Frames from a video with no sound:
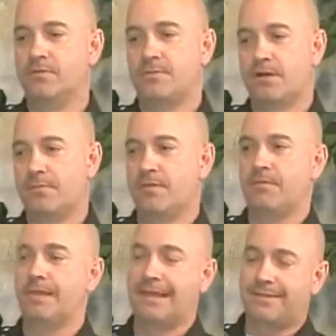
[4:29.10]
probably been
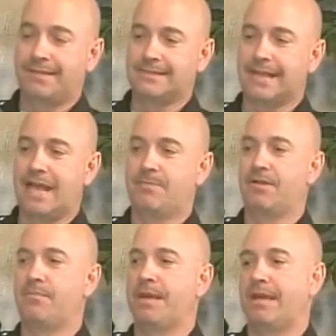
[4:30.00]
things that happened
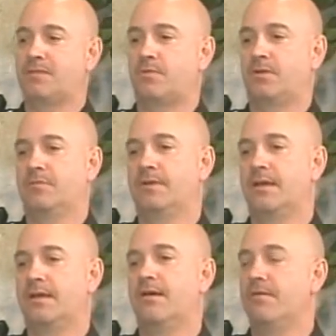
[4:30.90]
in the past where it could be
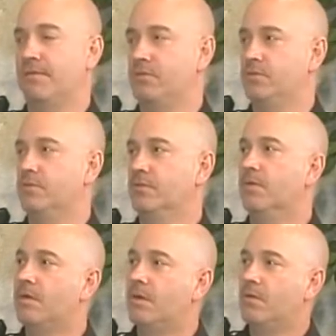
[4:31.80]
a health issue,
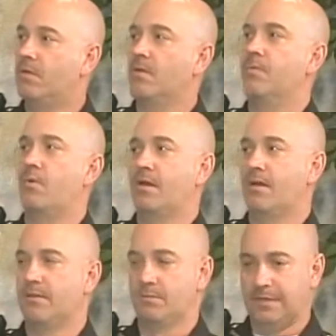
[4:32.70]
where the Board of
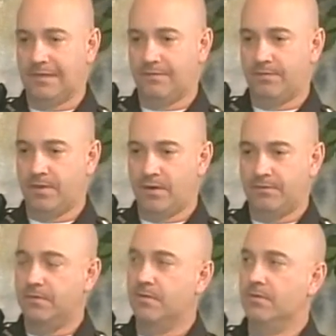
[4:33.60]
Health would get
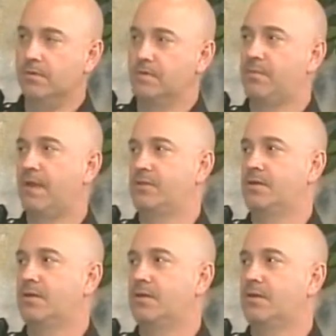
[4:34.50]
involved to do an
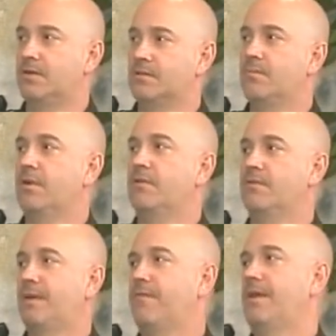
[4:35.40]
inspection on somebody if
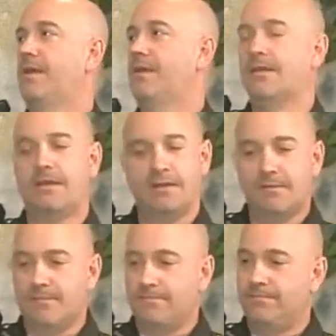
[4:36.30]
they've had.
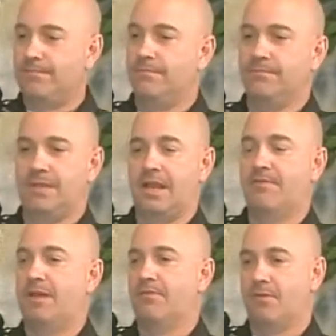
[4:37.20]
You have
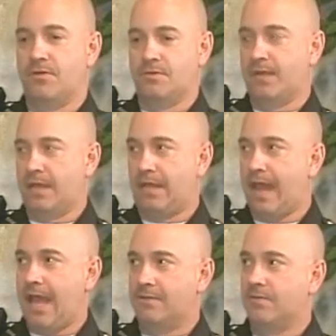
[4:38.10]
to have a large amount of
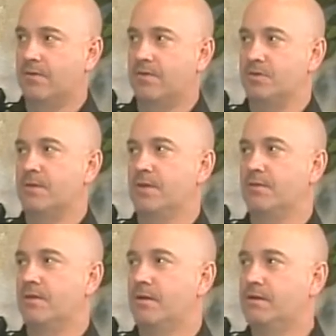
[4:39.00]
cats or a large amount of
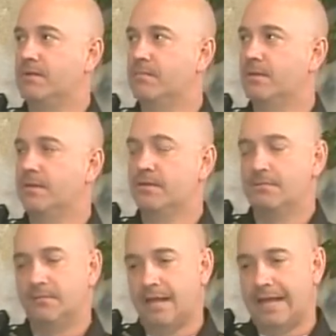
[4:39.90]
dogs, but
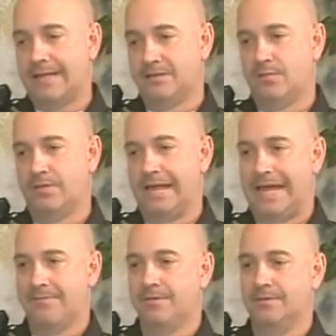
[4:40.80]
that hasn't really
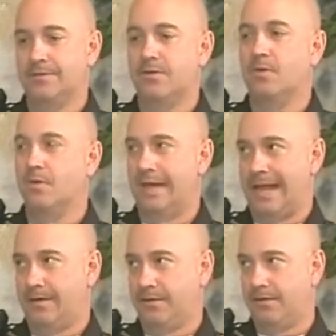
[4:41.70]
happened a whole lot out here in